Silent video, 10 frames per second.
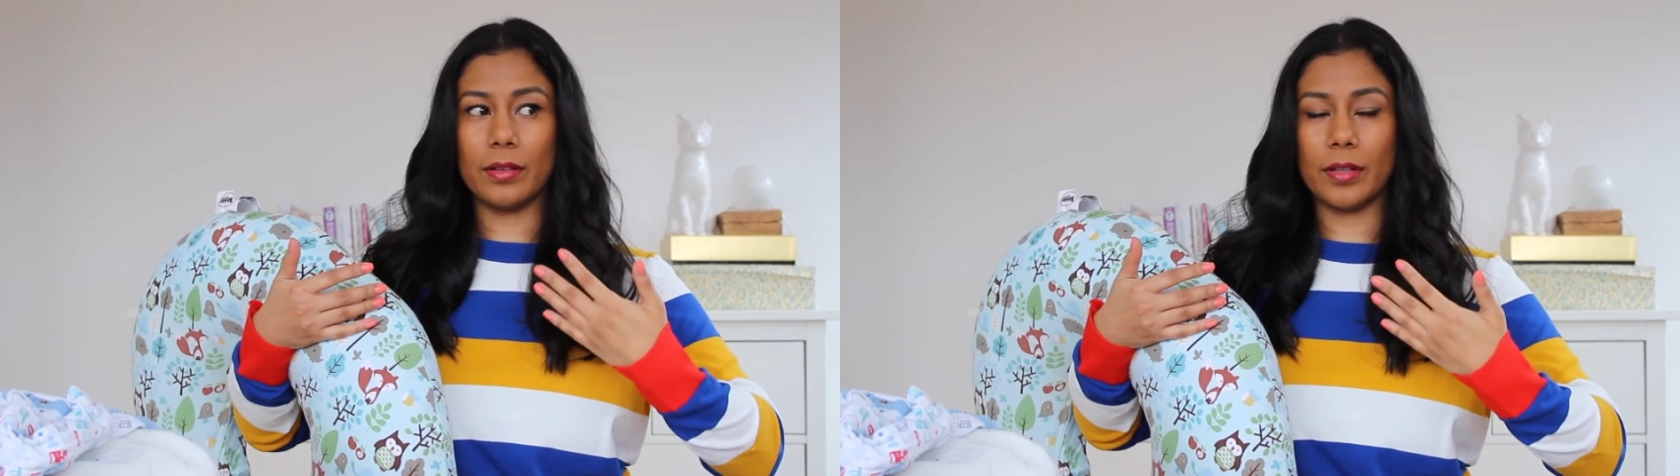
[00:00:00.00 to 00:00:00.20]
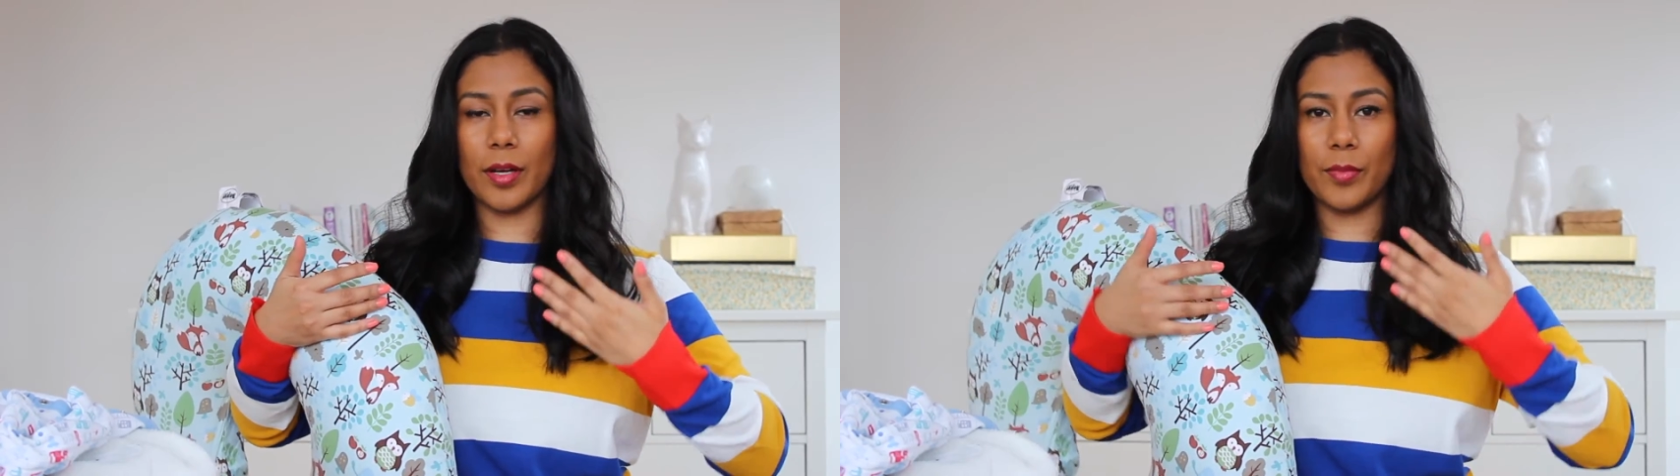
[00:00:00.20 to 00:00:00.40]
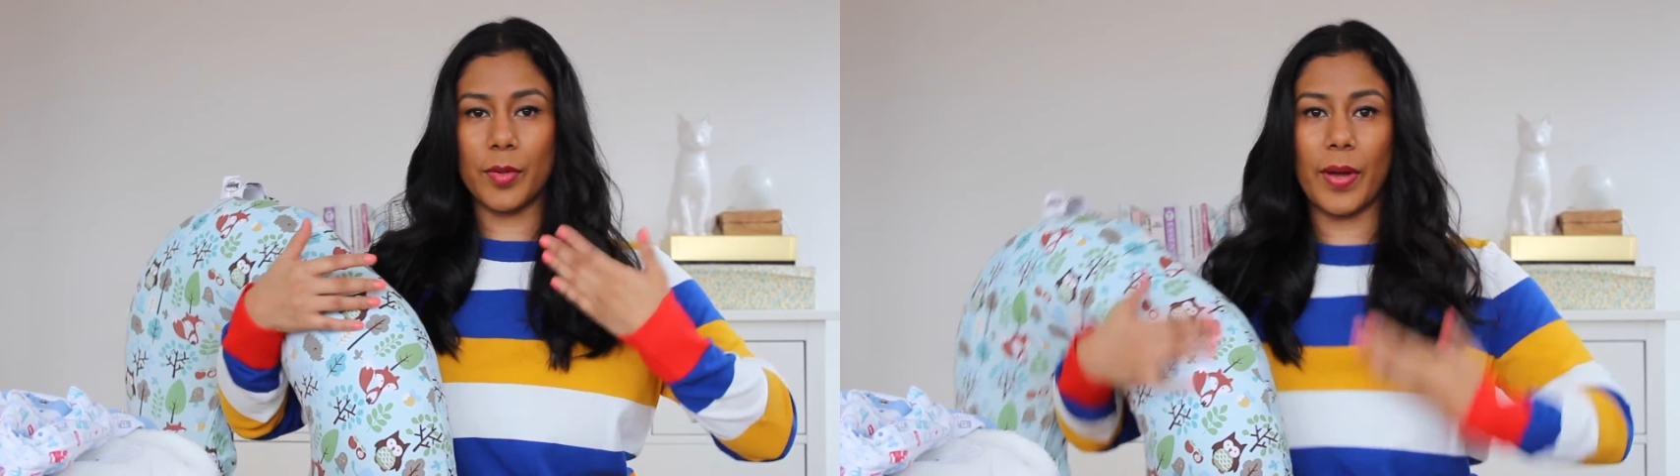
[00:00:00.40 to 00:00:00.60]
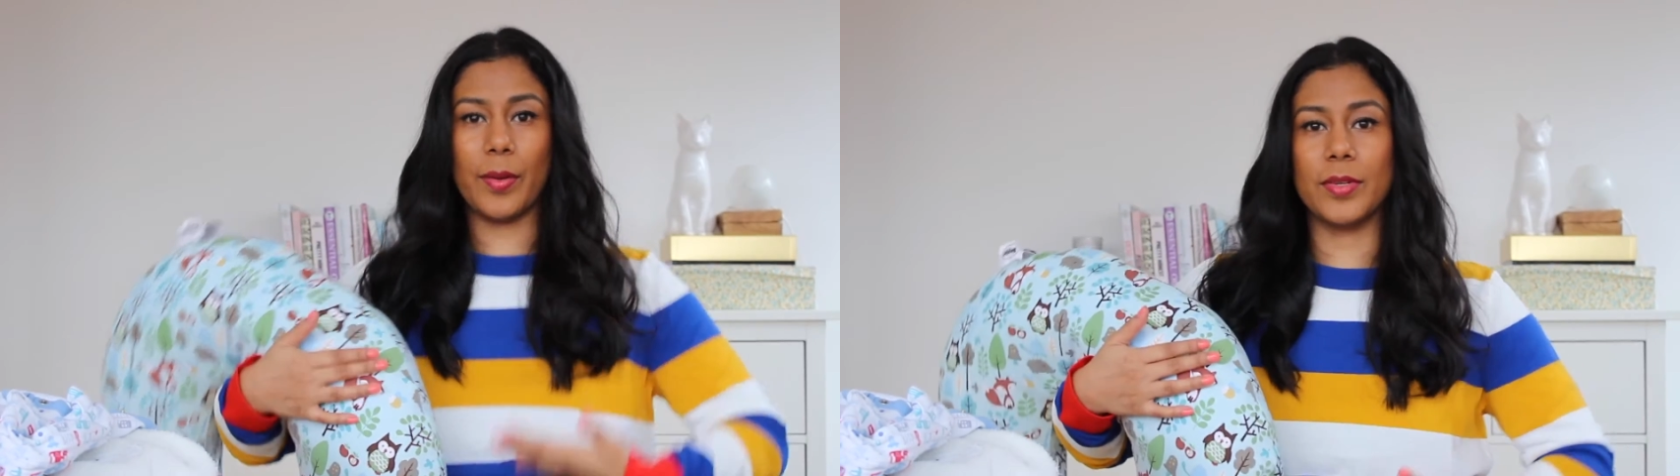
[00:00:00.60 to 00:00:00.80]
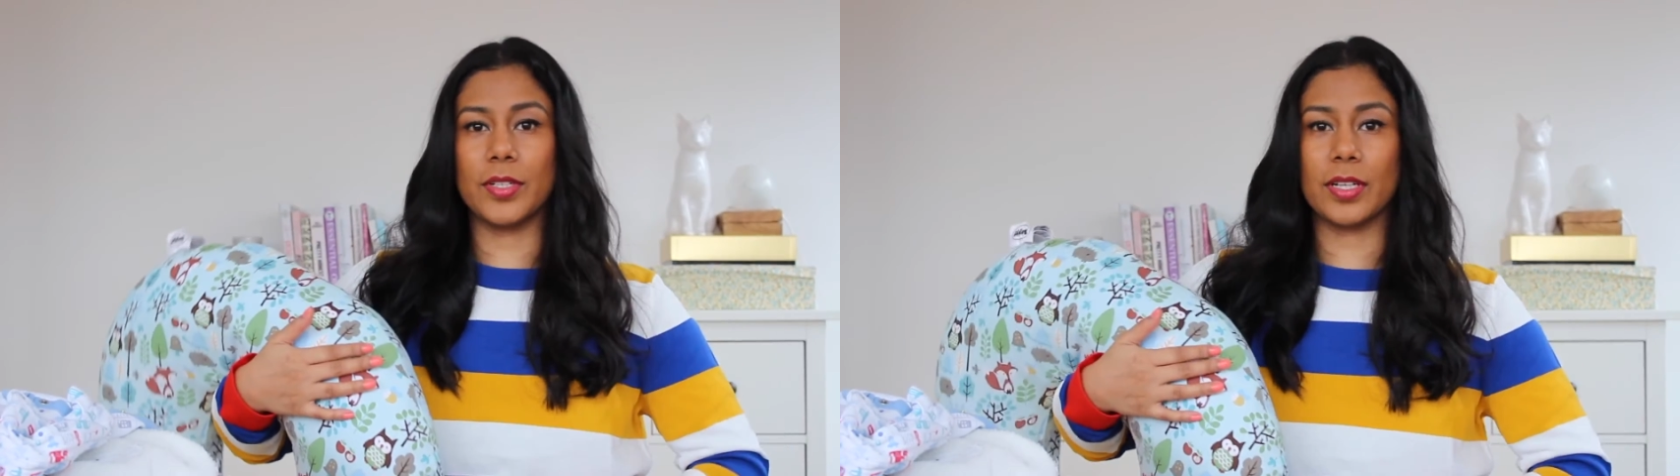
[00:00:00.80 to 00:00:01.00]
them, the
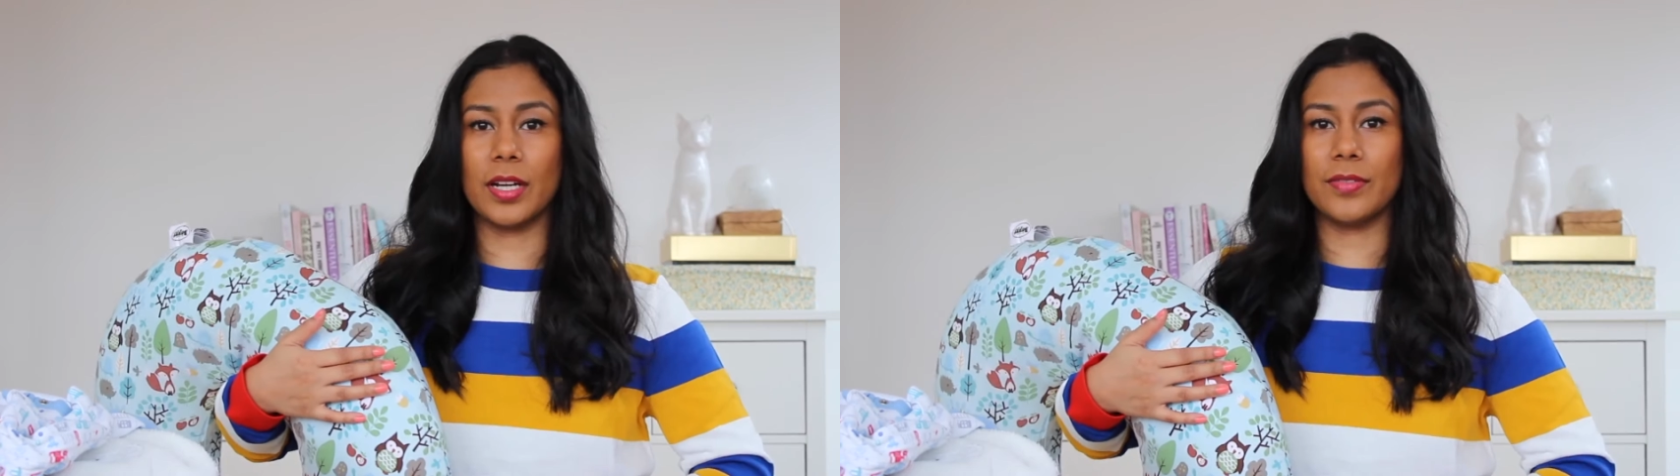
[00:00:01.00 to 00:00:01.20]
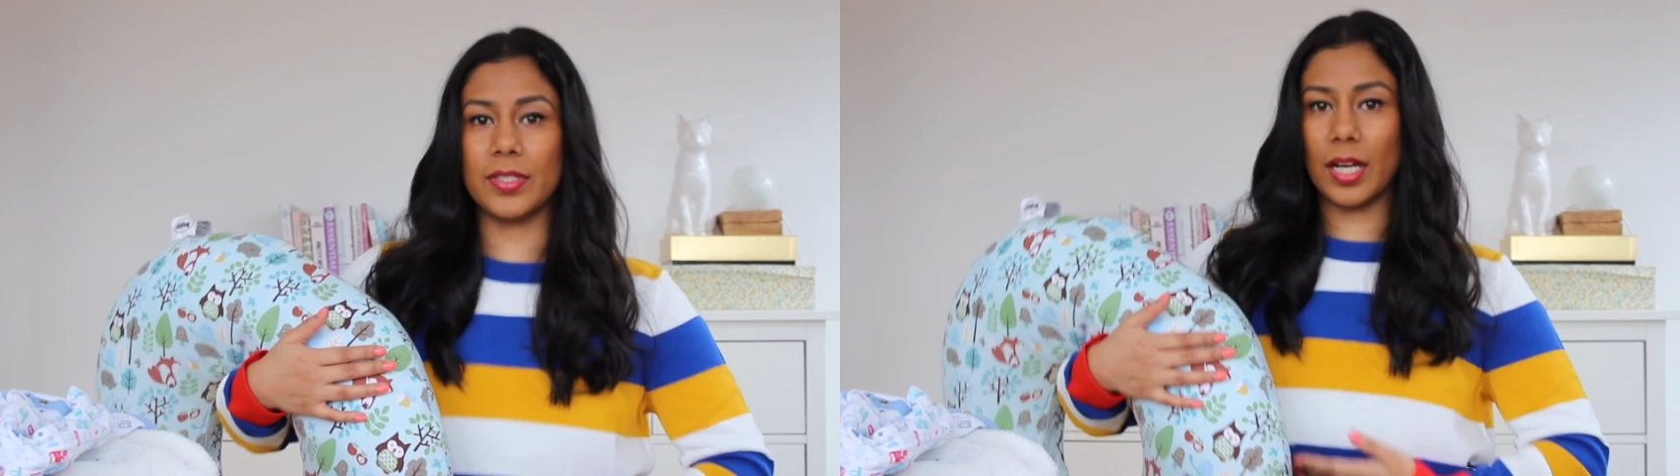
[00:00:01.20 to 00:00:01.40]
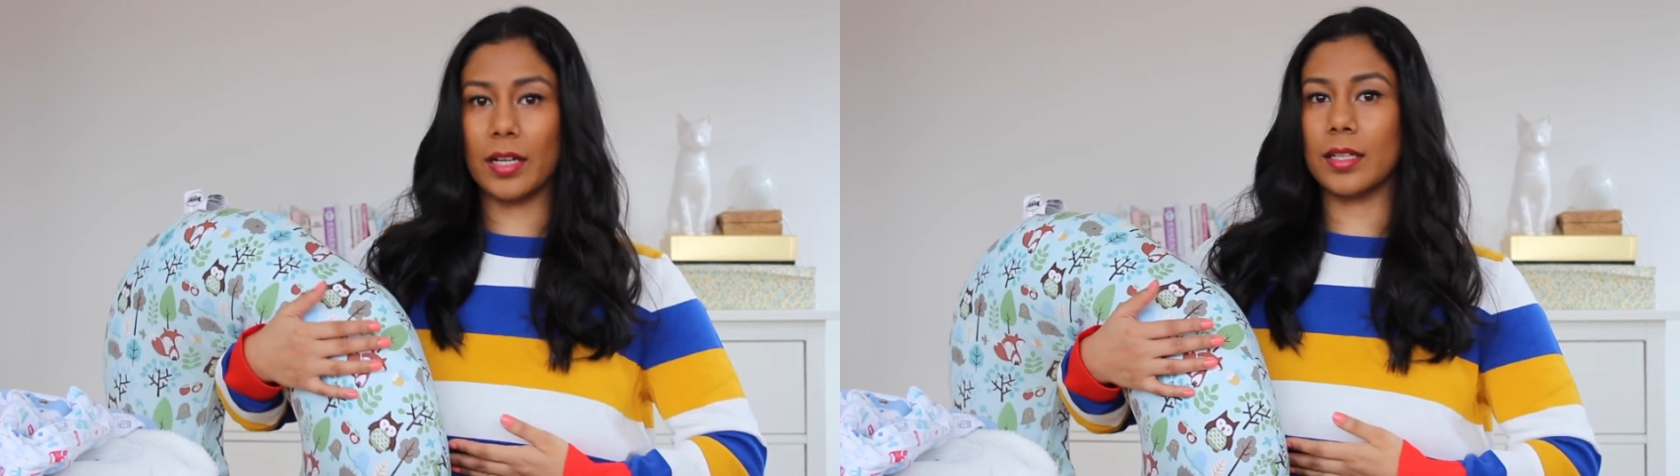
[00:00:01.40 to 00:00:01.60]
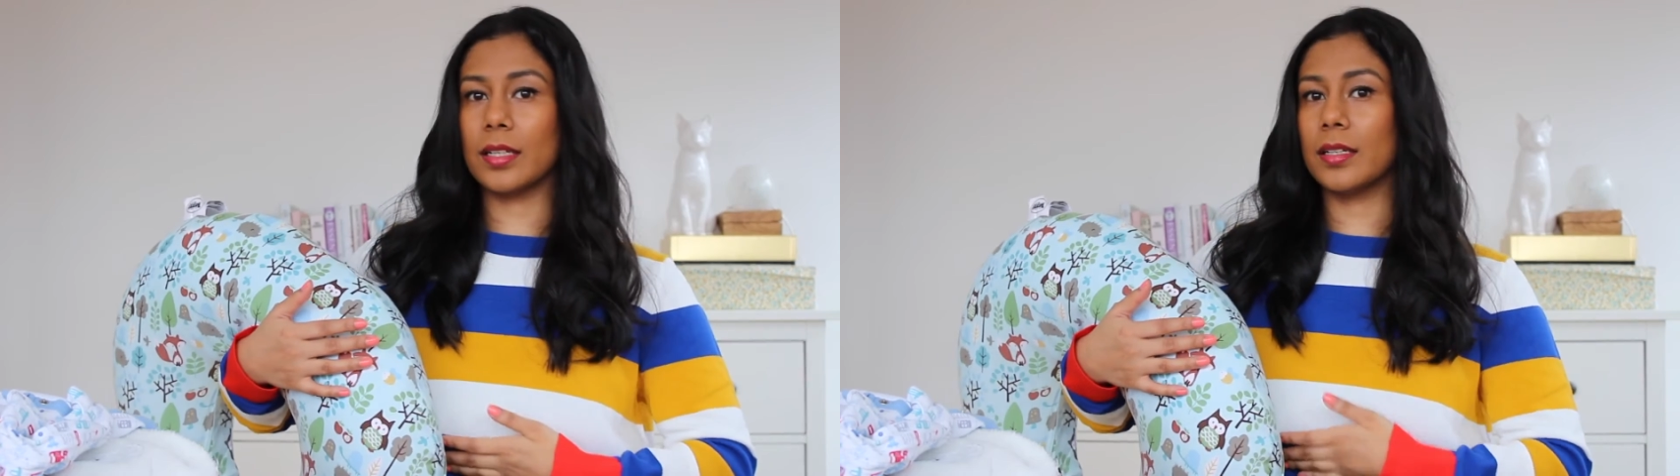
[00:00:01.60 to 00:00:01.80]
baby just kind of sunk